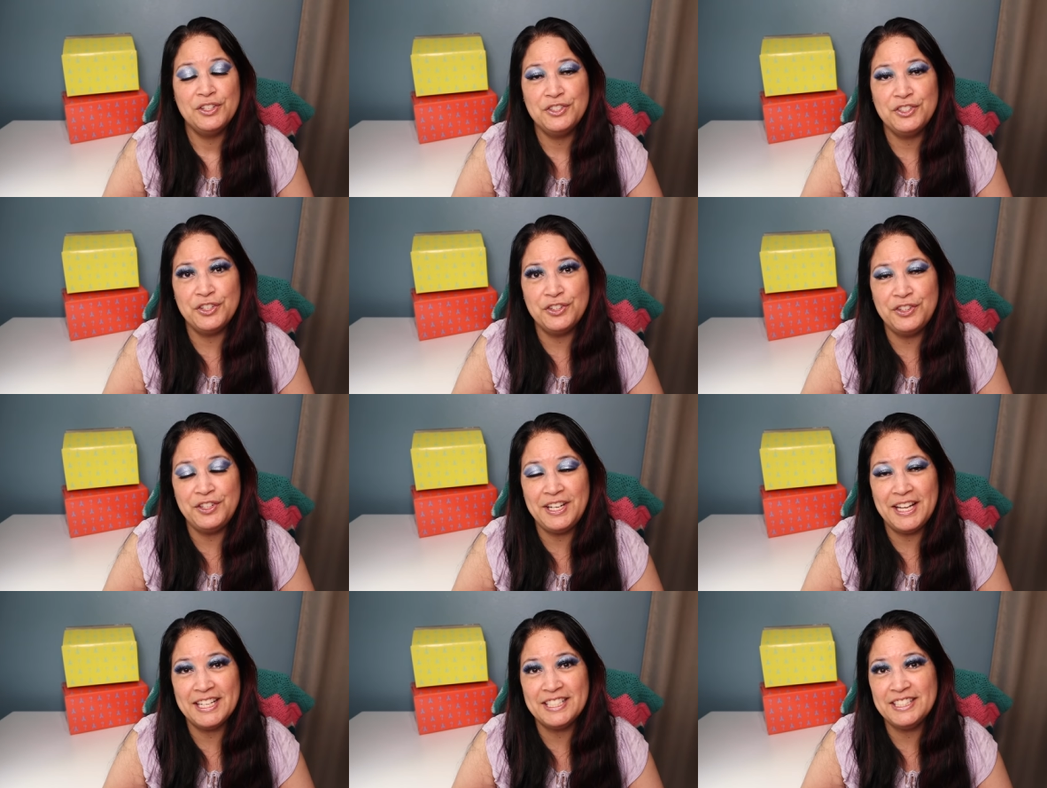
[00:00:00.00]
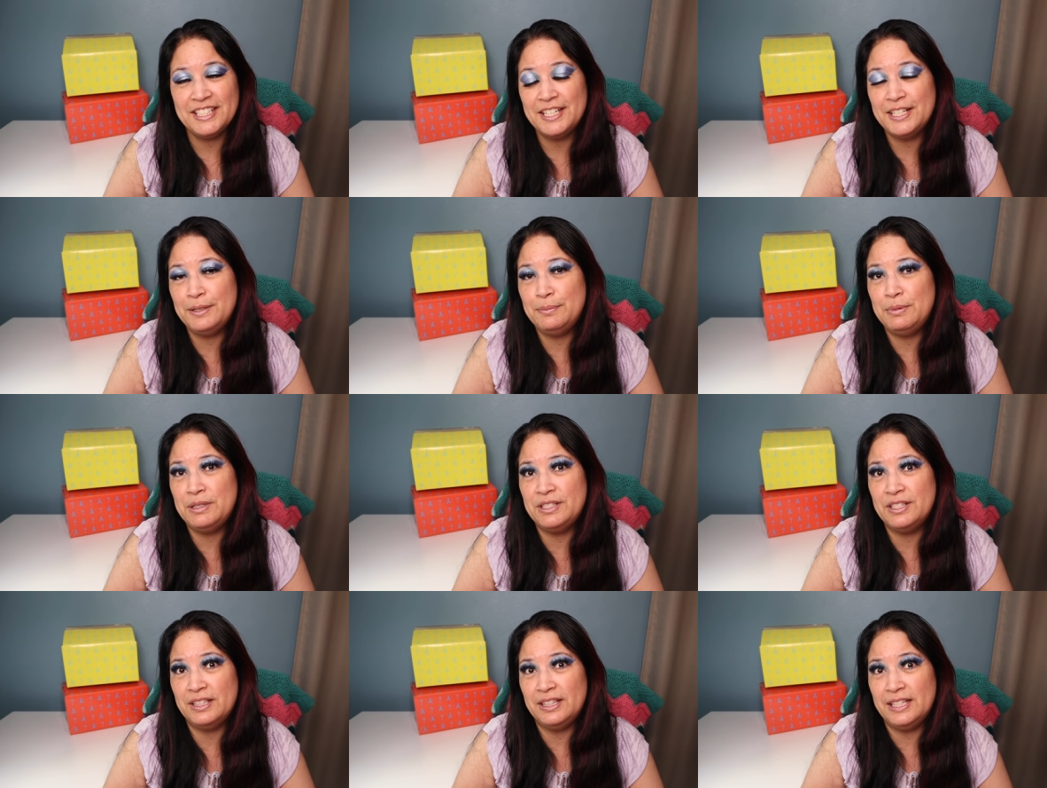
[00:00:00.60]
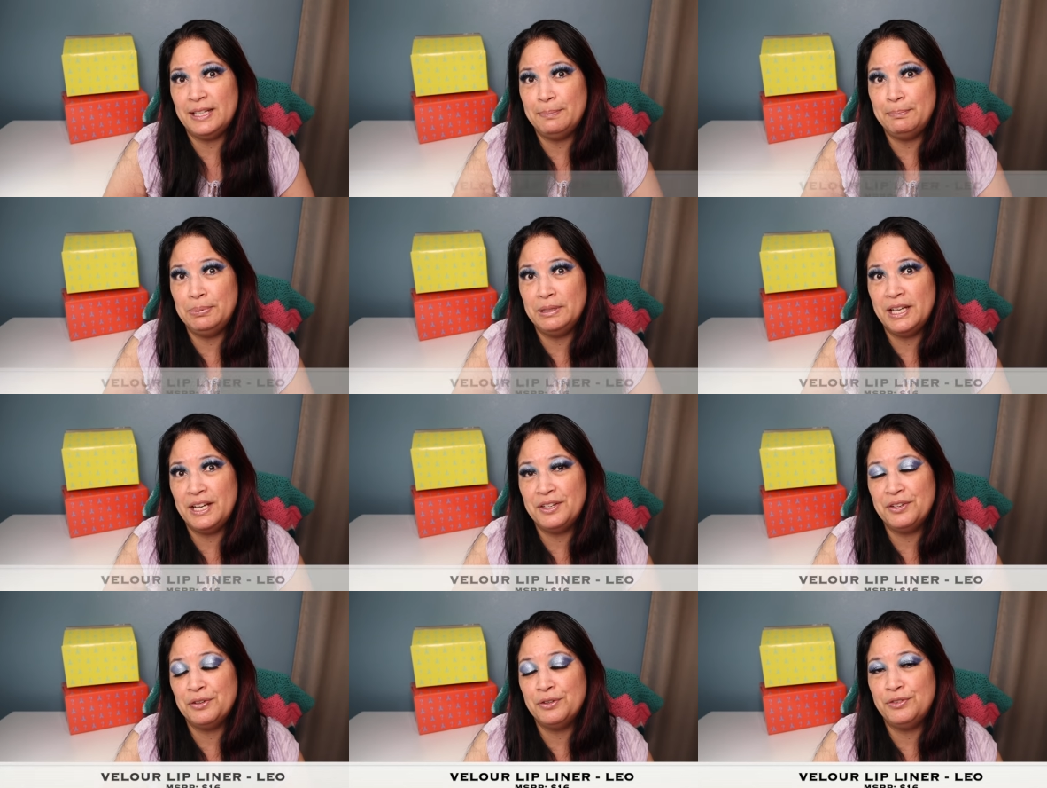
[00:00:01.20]
So the next item is a lip
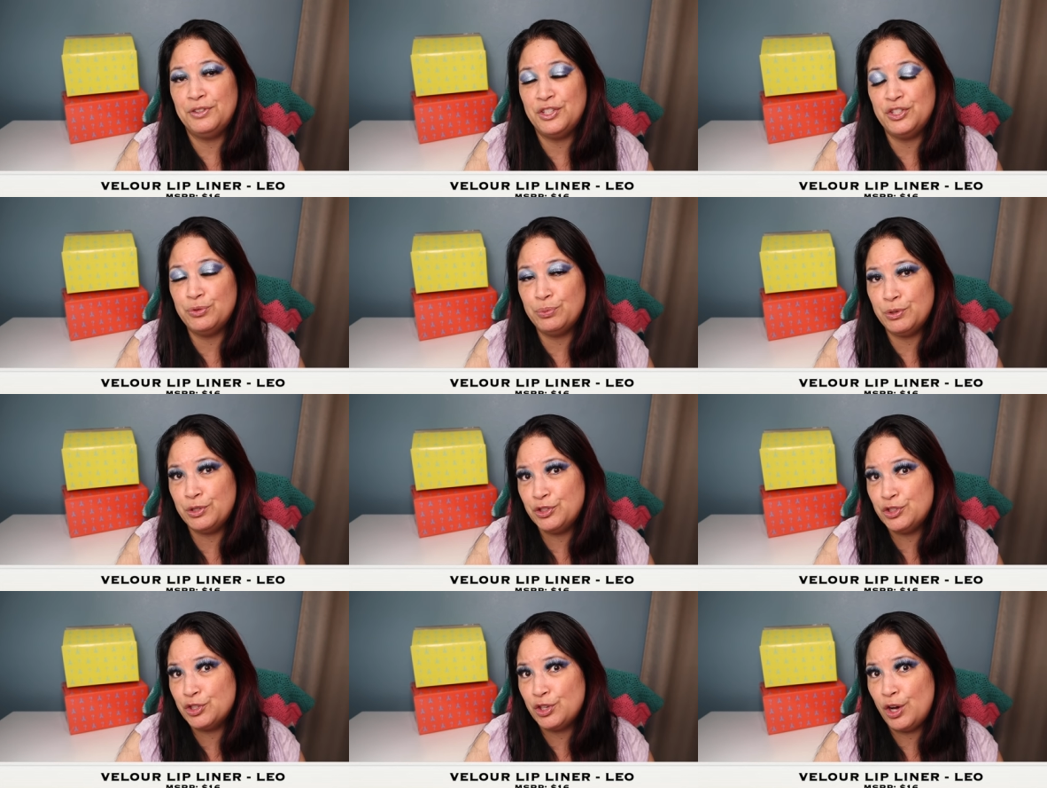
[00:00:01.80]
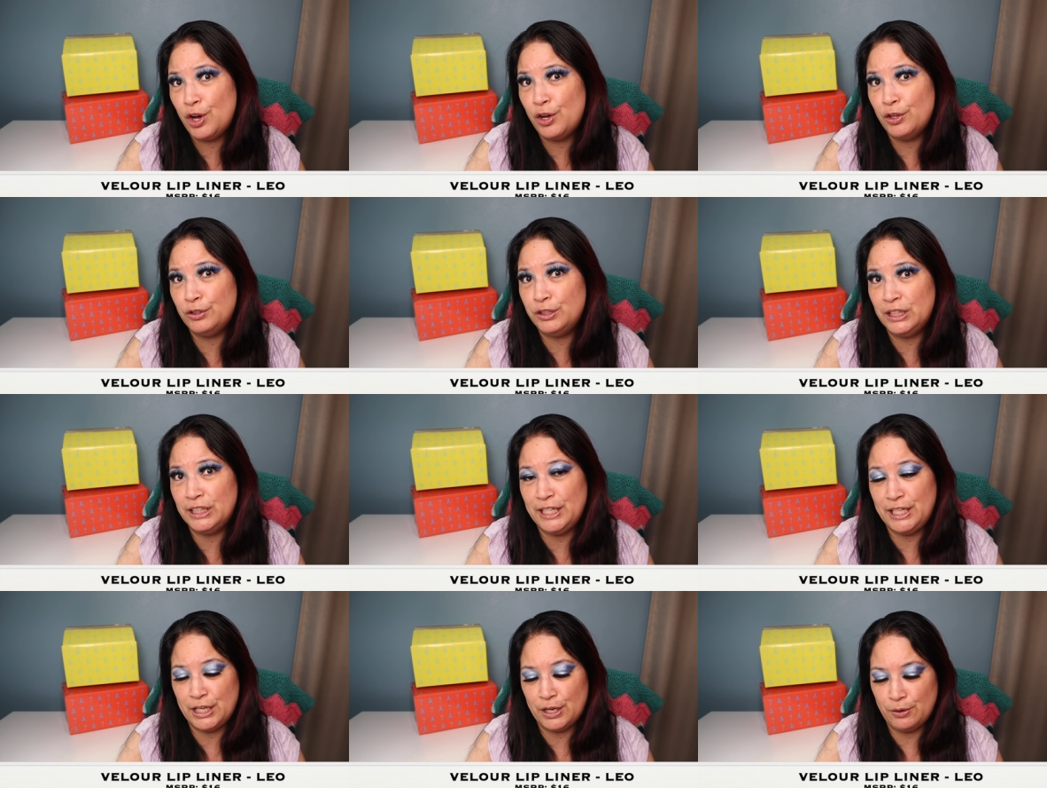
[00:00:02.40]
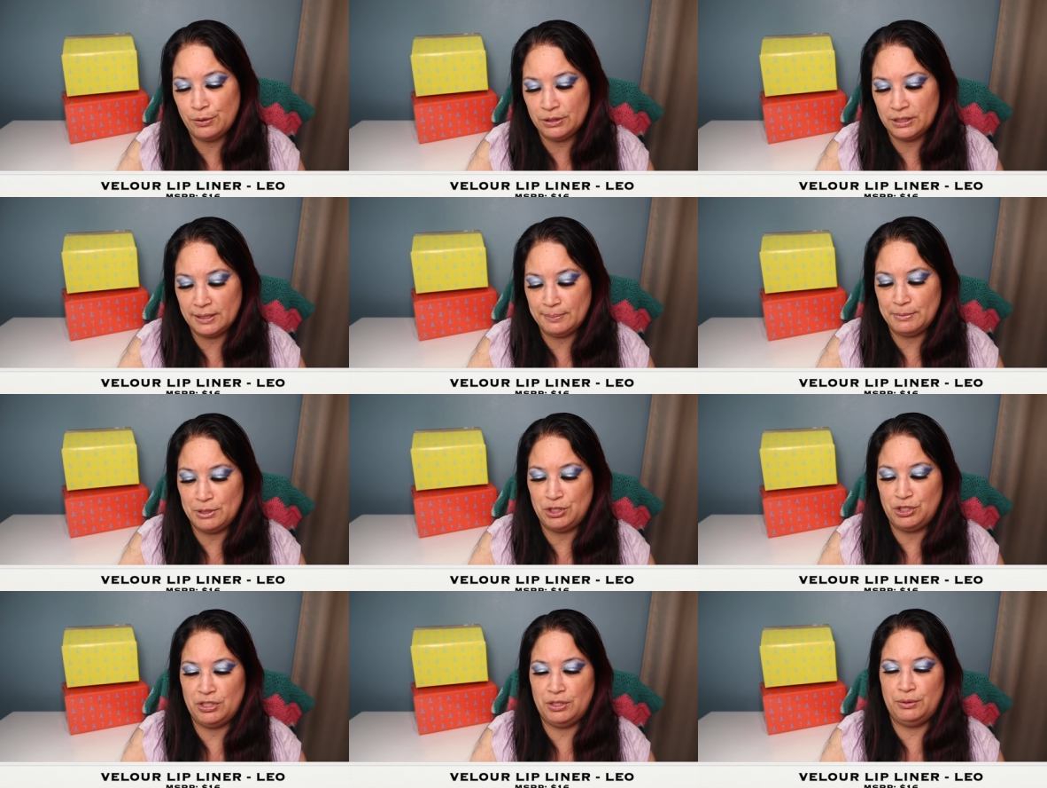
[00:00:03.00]
liner and this one's called Leo and let
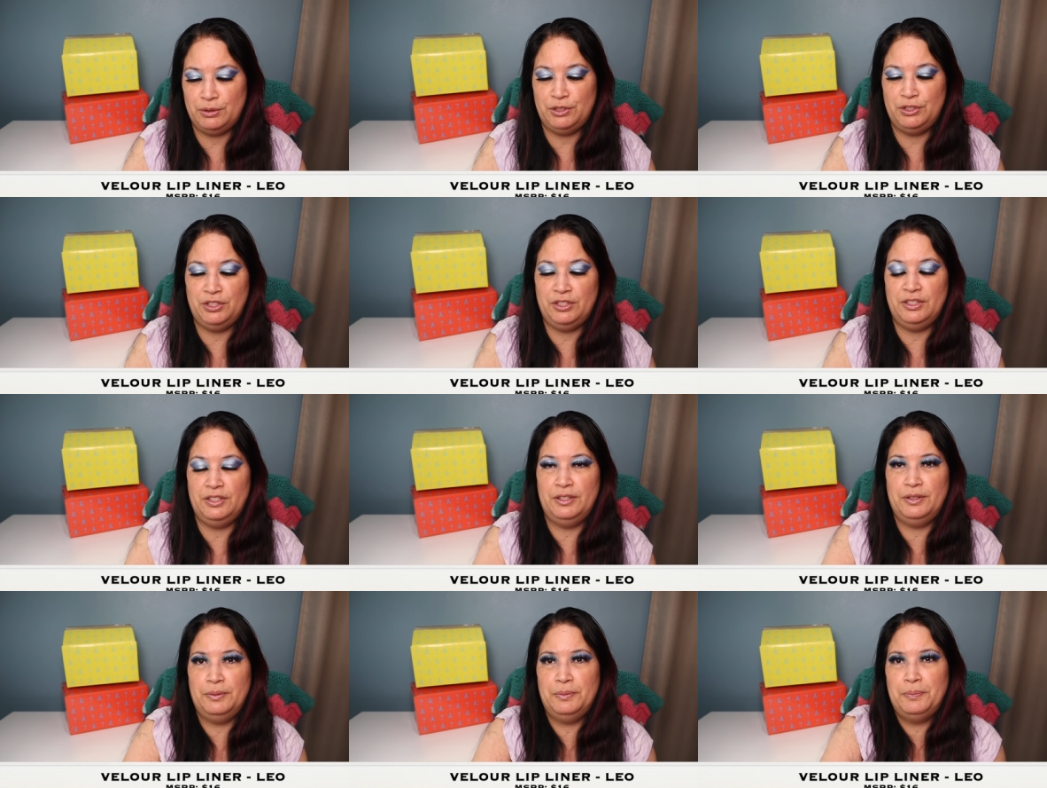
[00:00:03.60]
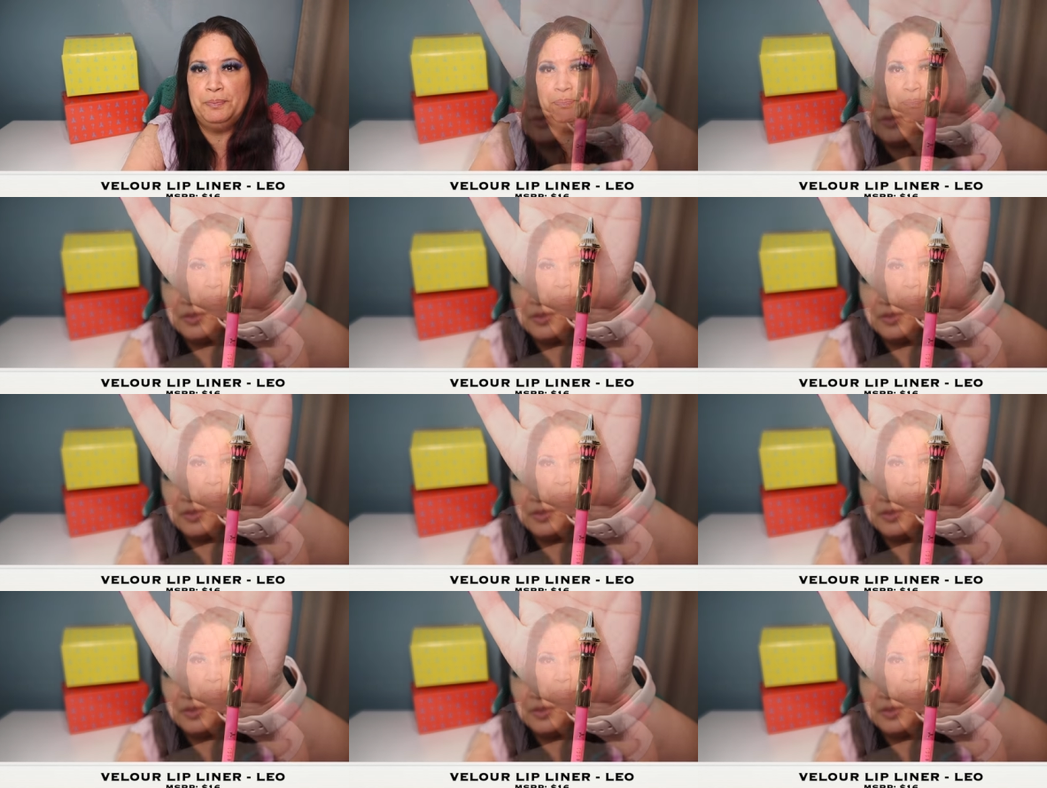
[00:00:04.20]
me show it to you.